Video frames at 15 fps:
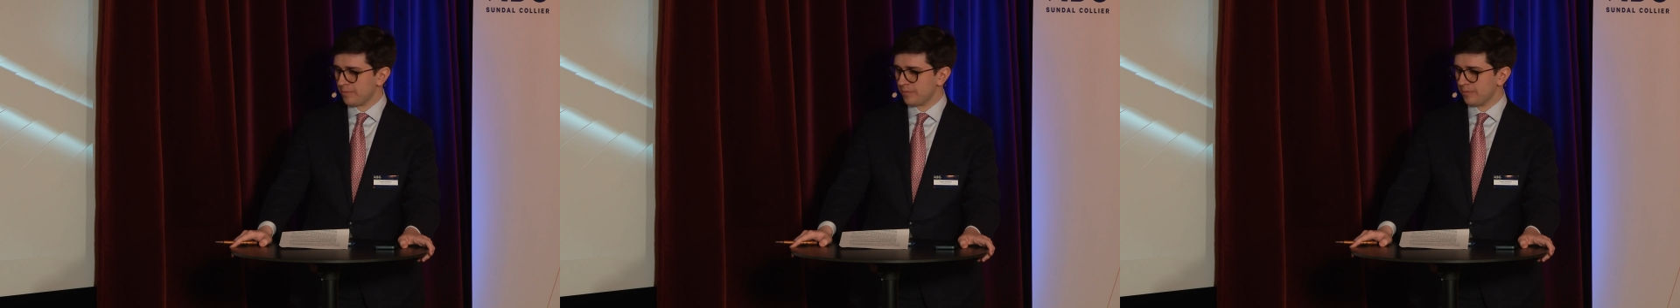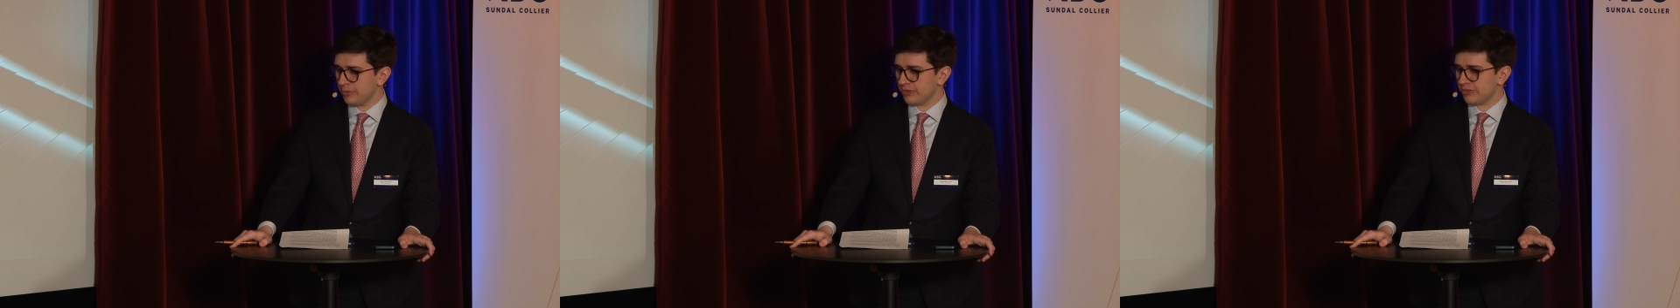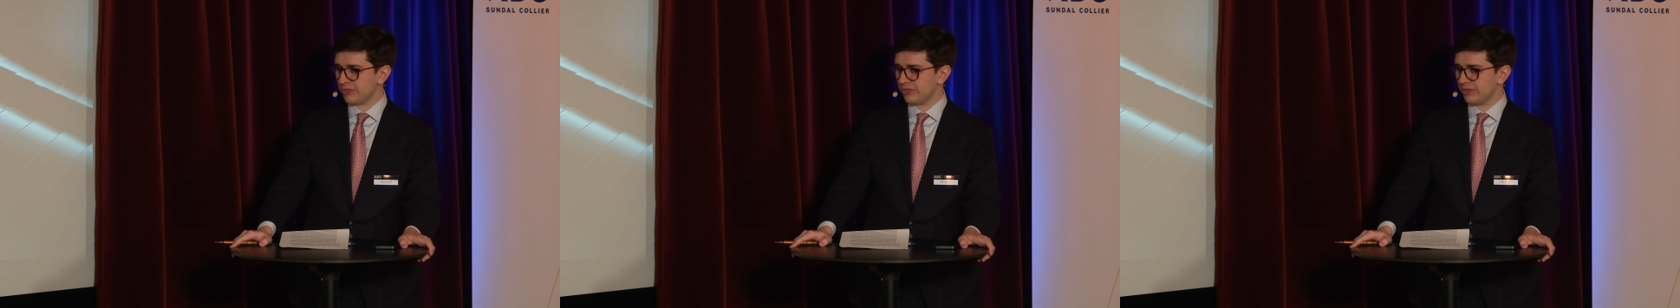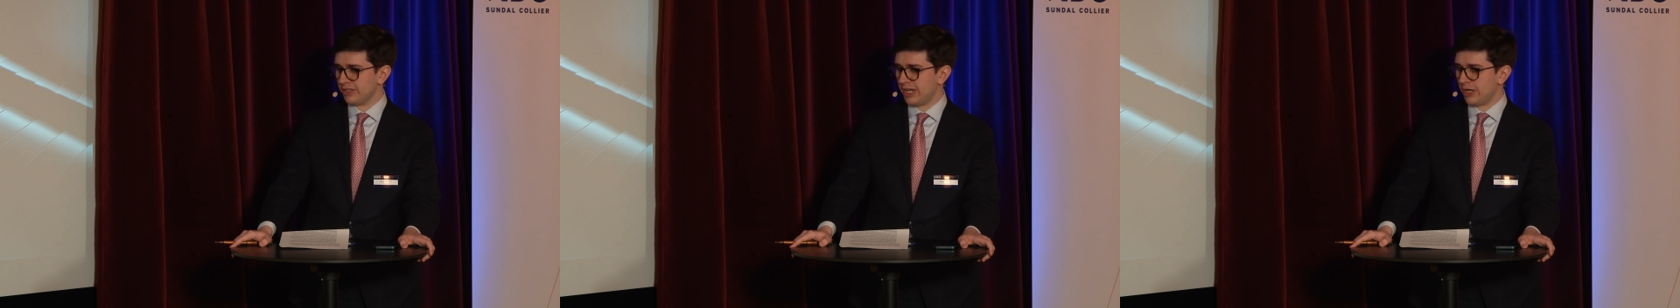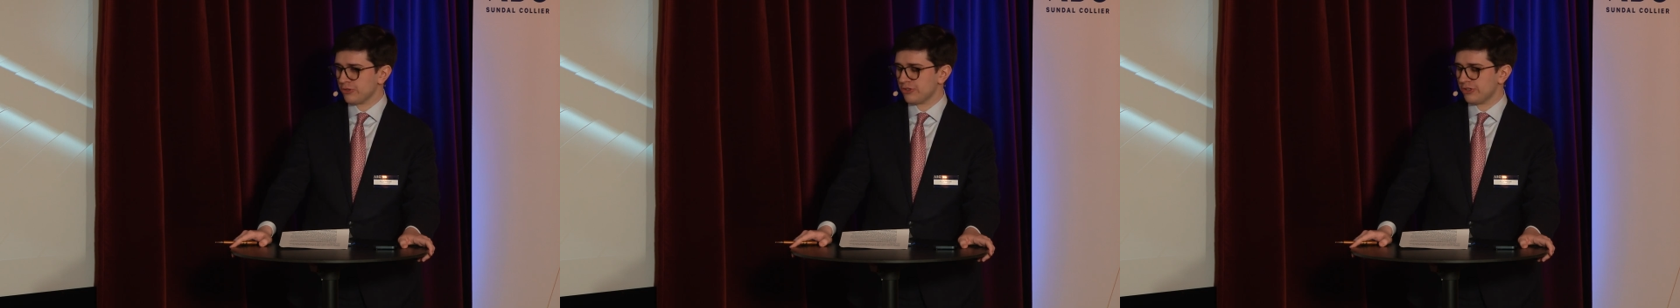but
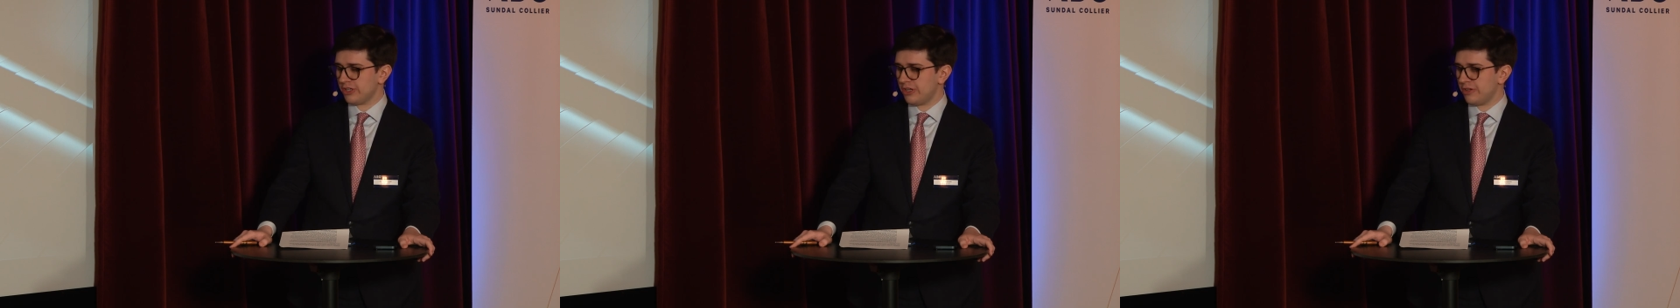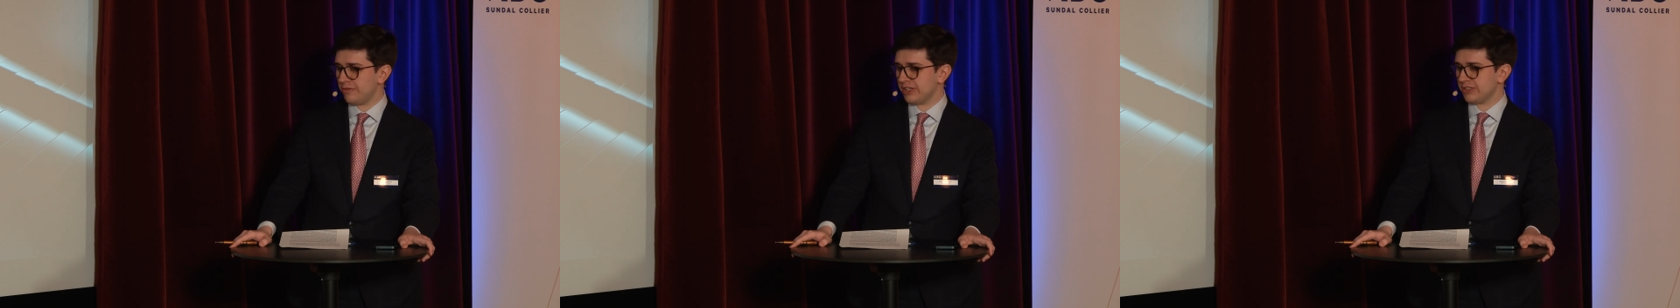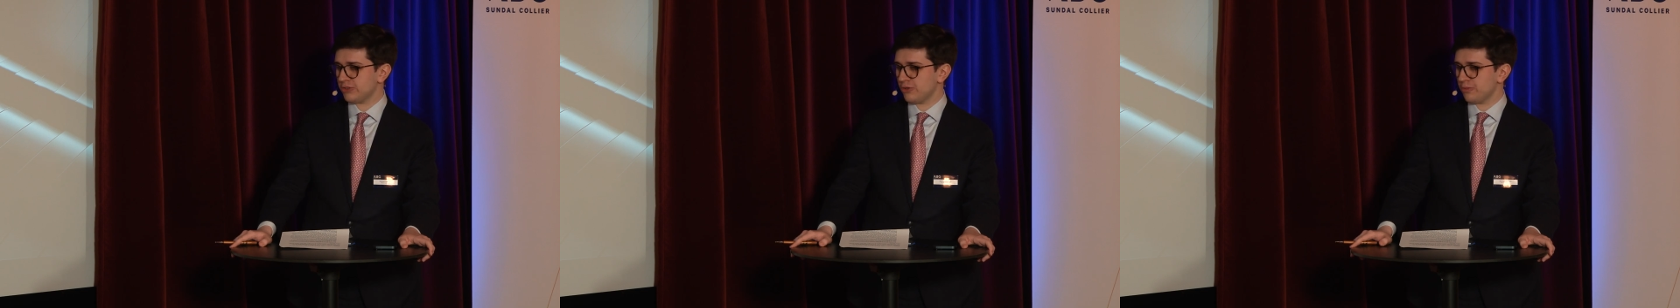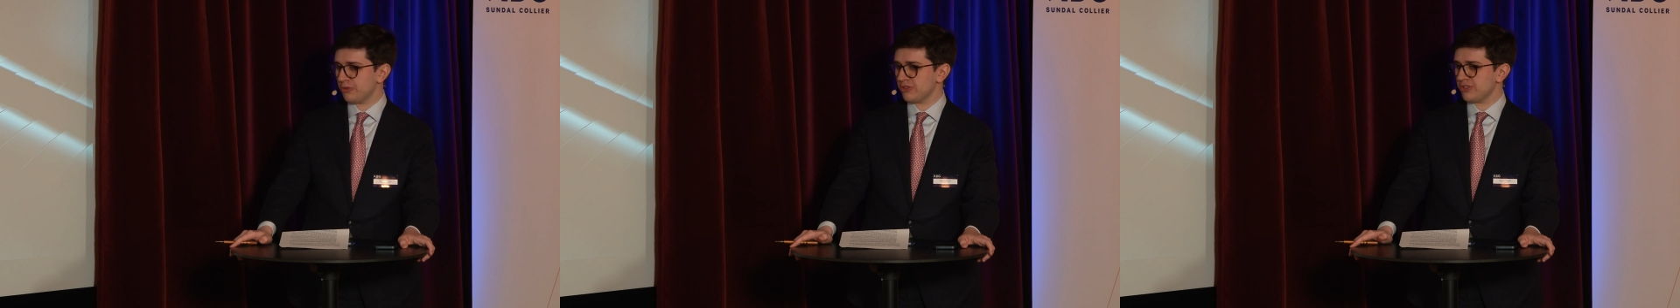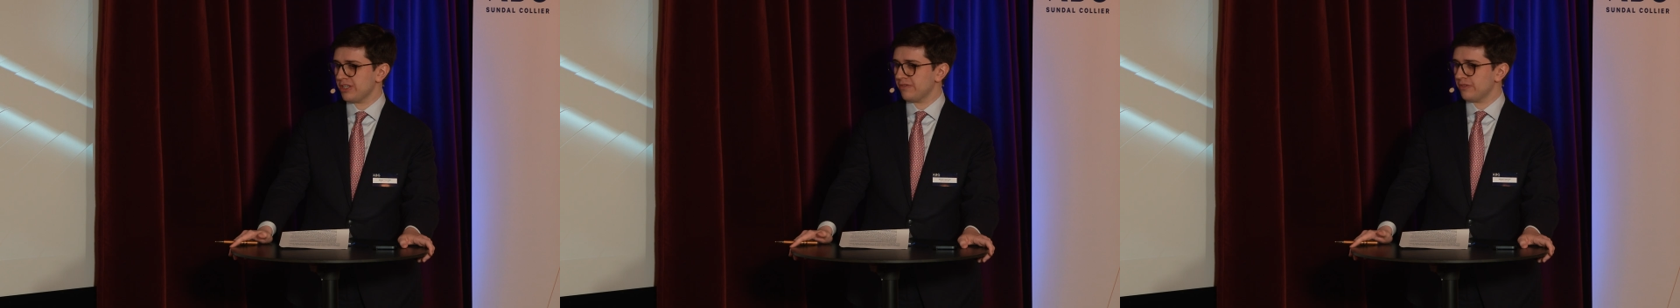how should an investor
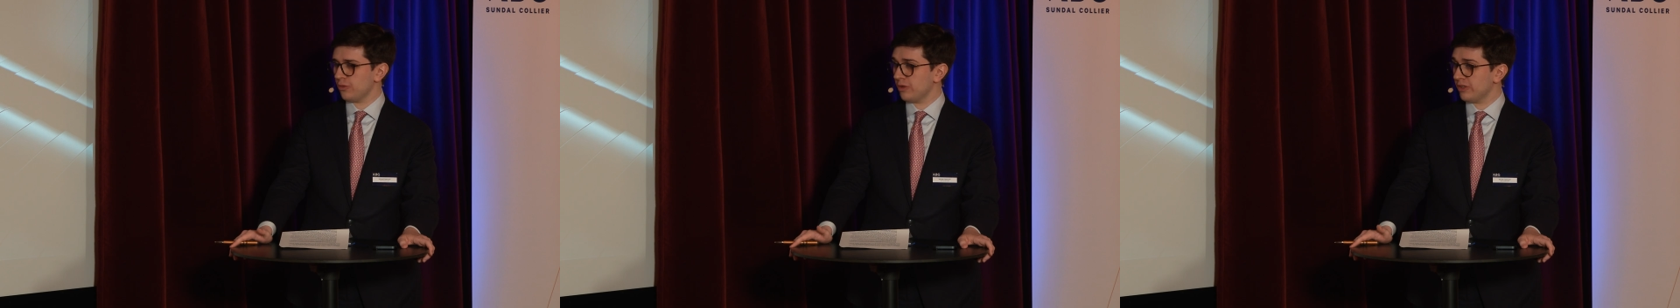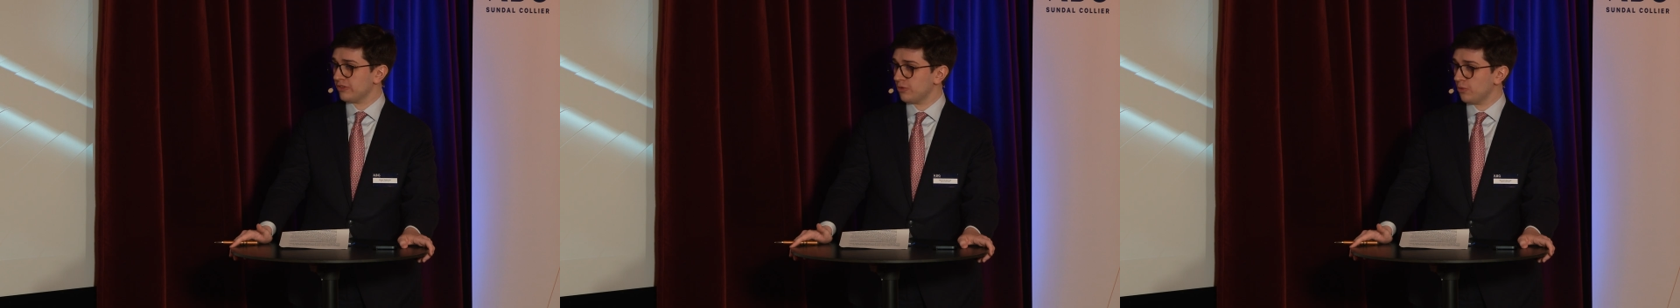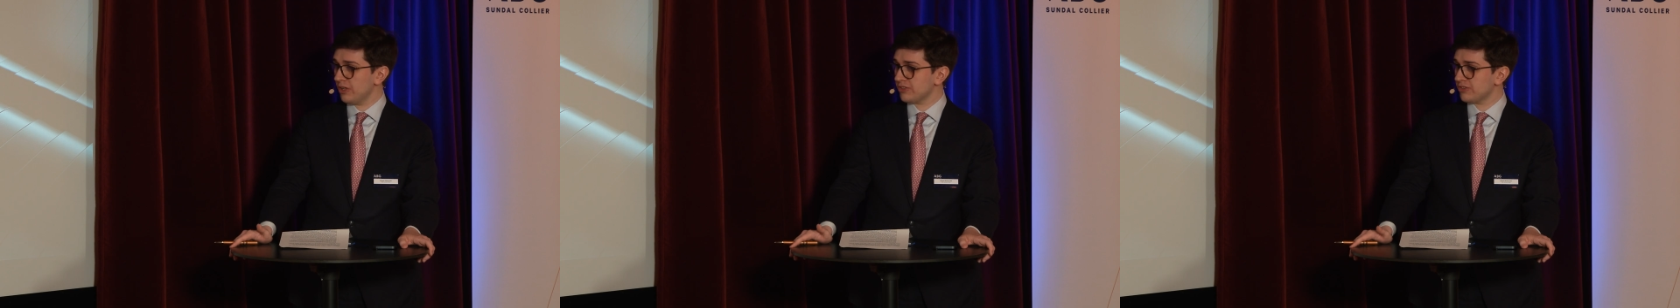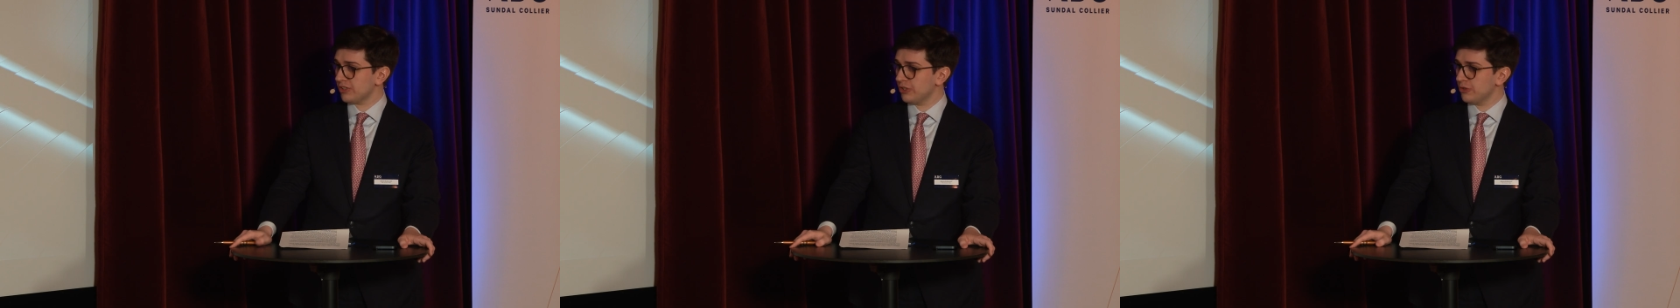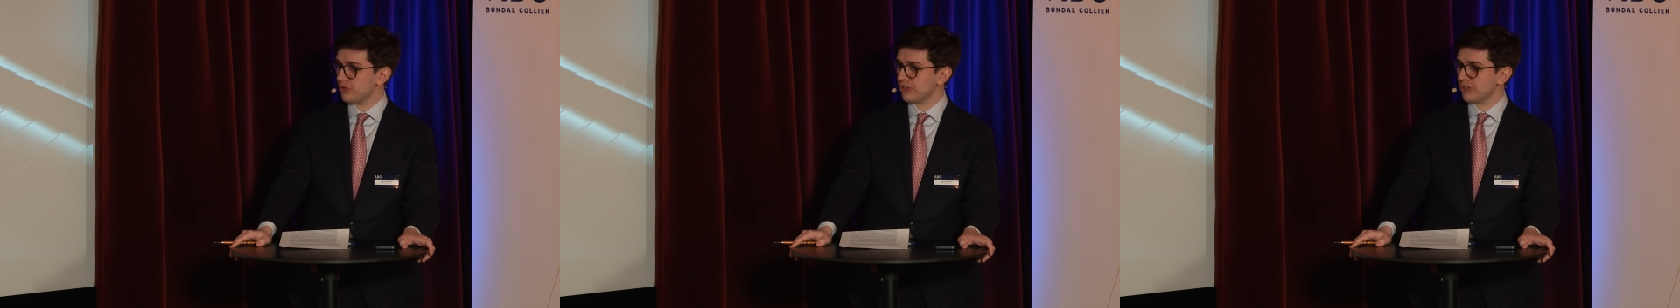perceive the one-to-one
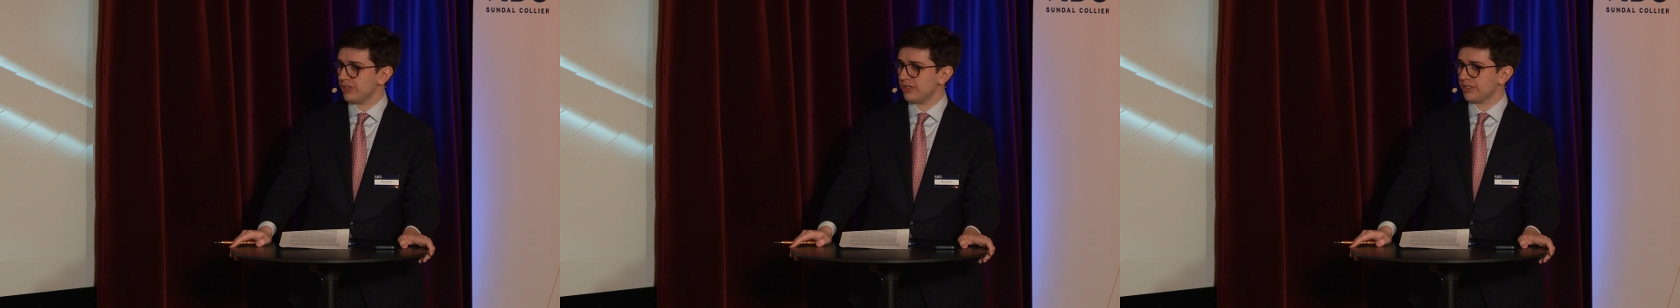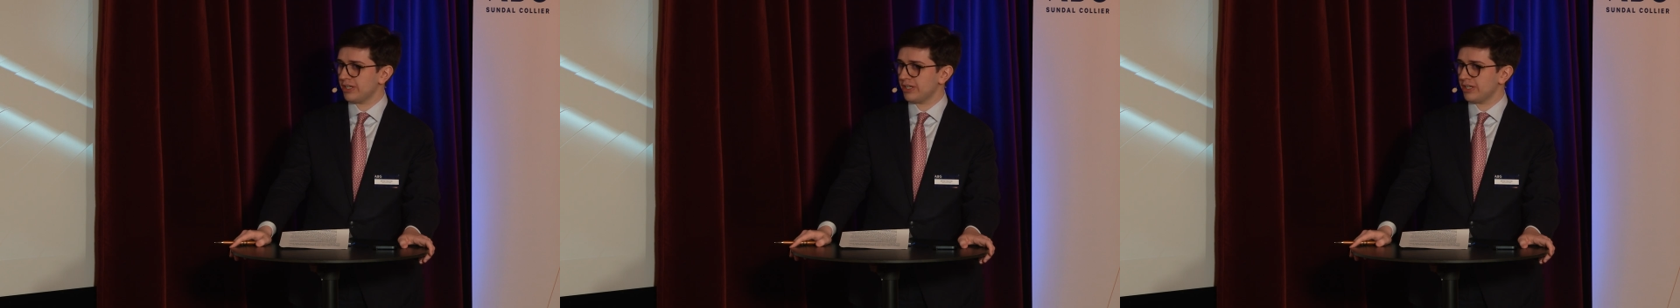solution?